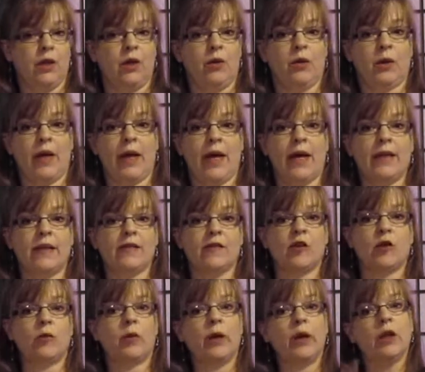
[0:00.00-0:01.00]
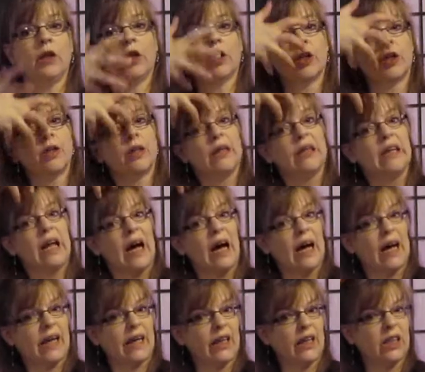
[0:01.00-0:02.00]
Okay, so we learned
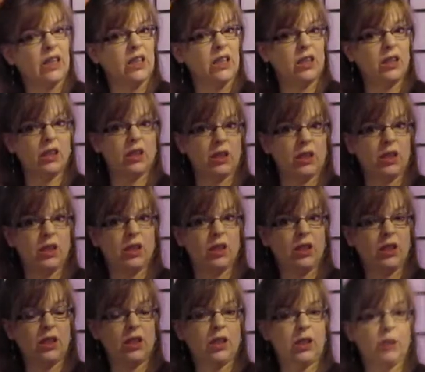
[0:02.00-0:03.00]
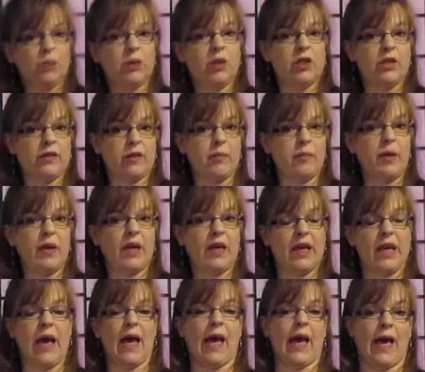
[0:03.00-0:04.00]
lion, which is a big
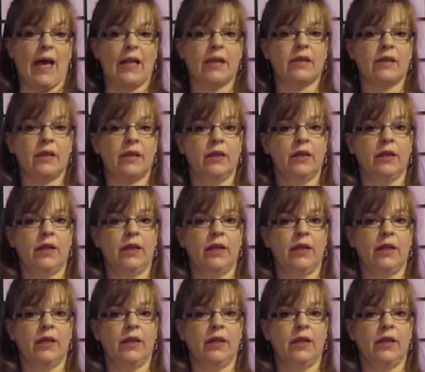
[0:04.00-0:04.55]
cat,